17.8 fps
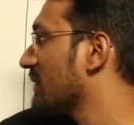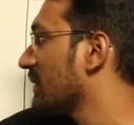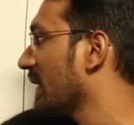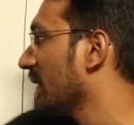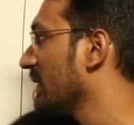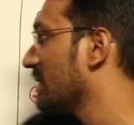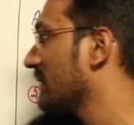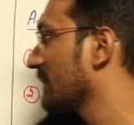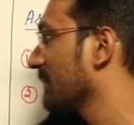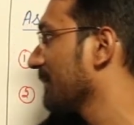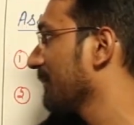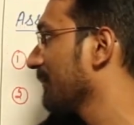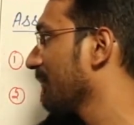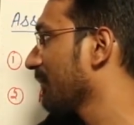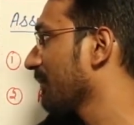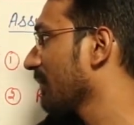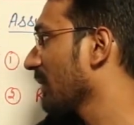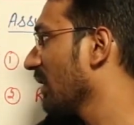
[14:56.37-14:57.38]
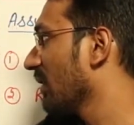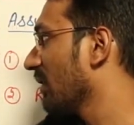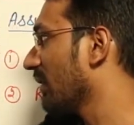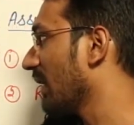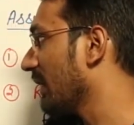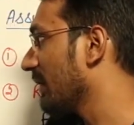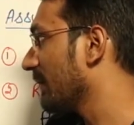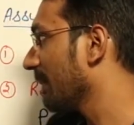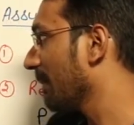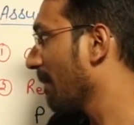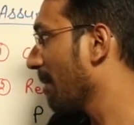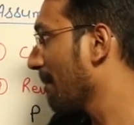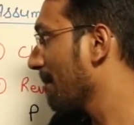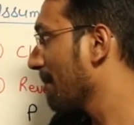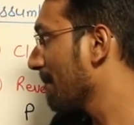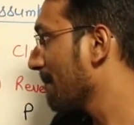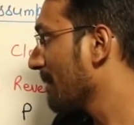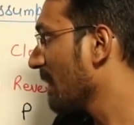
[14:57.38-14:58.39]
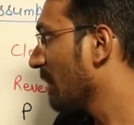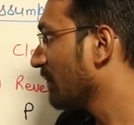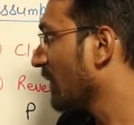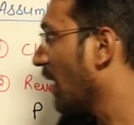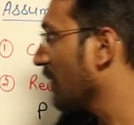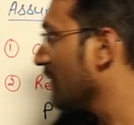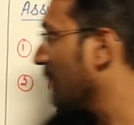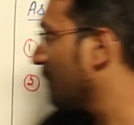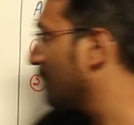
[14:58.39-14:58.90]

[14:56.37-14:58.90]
sides, right? Now the